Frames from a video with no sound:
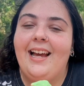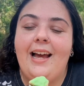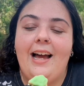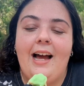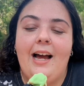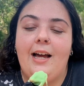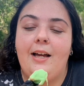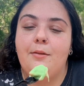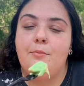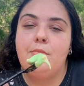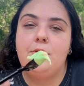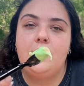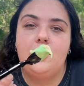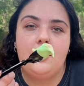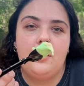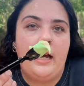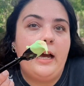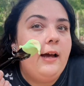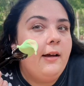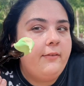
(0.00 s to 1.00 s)
I'm,
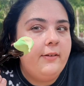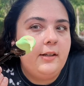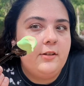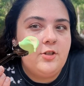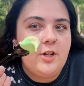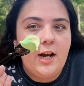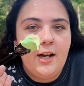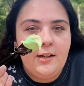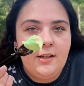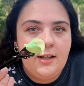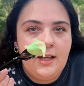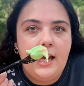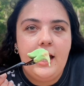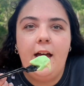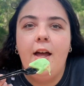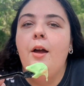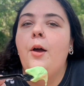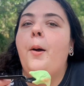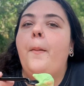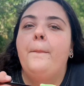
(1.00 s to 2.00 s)
I haven't tried it
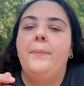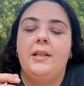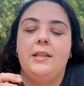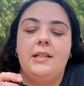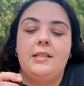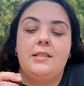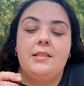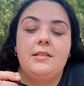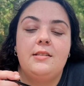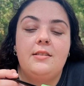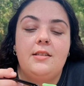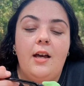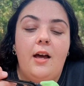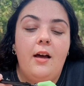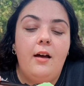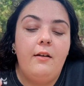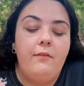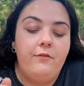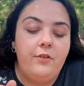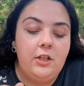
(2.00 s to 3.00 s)
yet. But this is
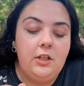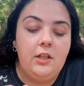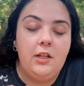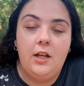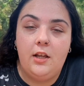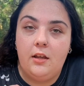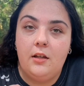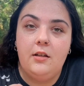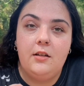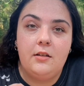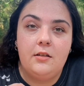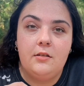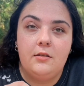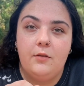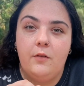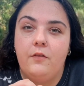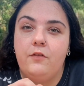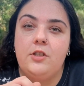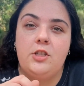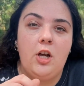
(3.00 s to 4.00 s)
a vanilla
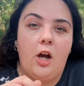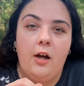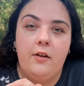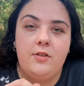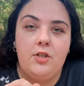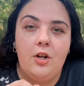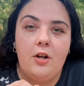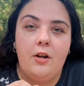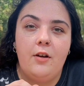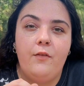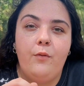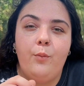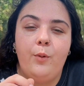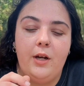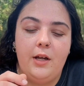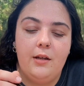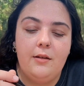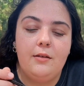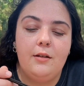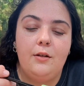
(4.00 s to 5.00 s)
saucer
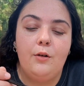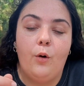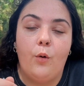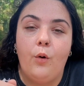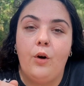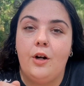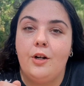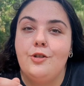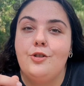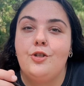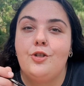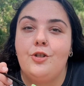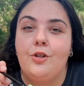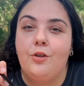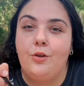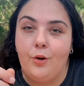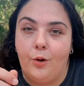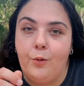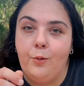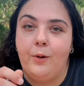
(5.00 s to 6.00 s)
with an orange
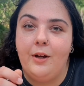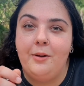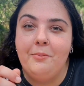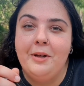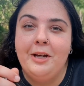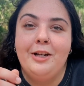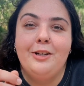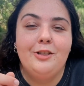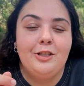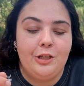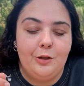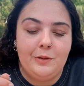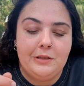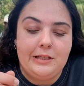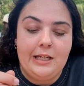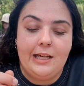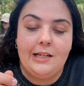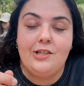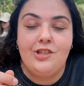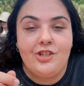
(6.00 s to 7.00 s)
Dole Whip, so
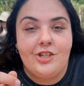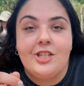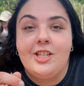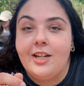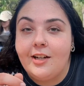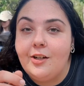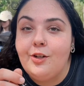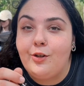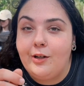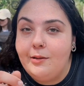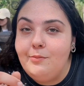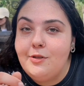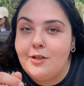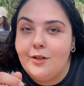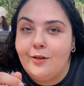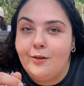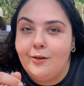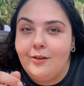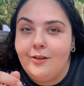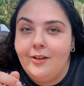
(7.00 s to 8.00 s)
it tastes just like a
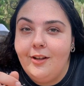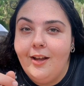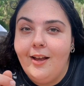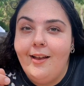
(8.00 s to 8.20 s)
creamsicle.